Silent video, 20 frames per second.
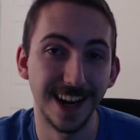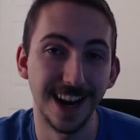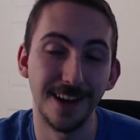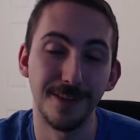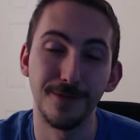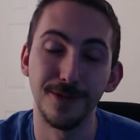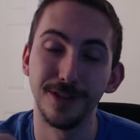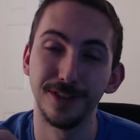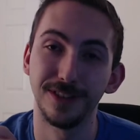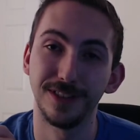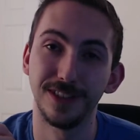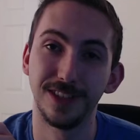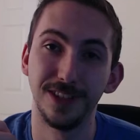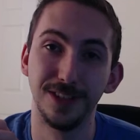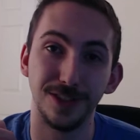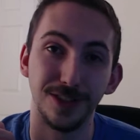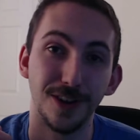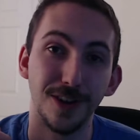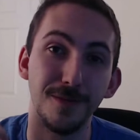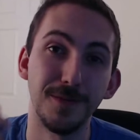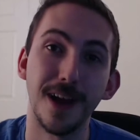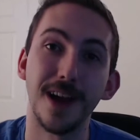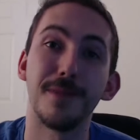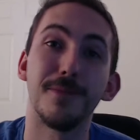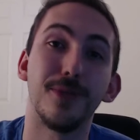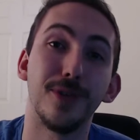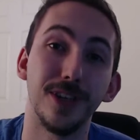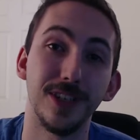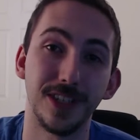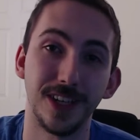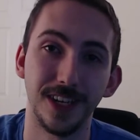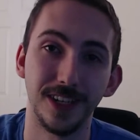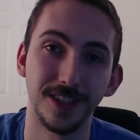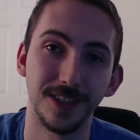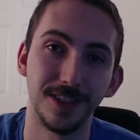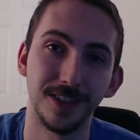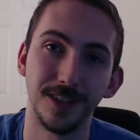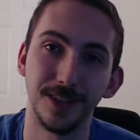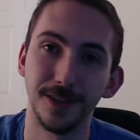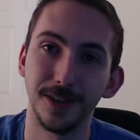I want to show my
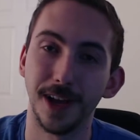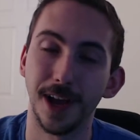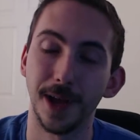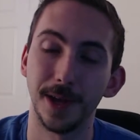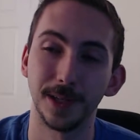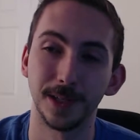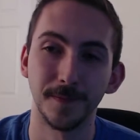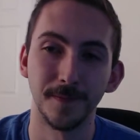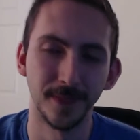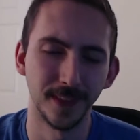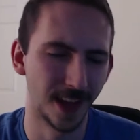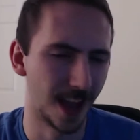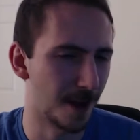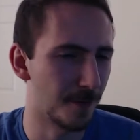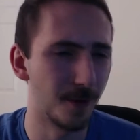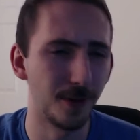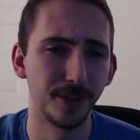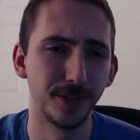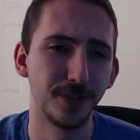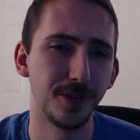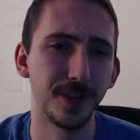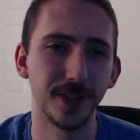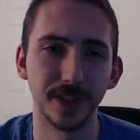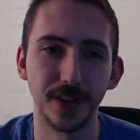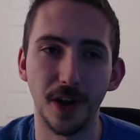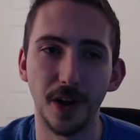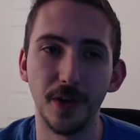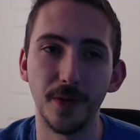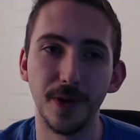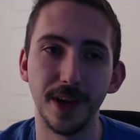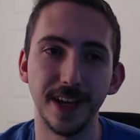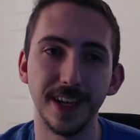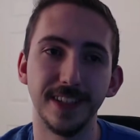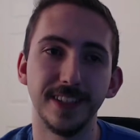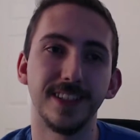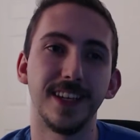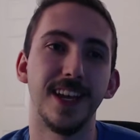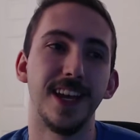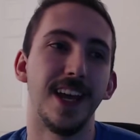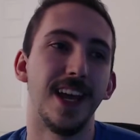appreciation to you guys. I won't do this always.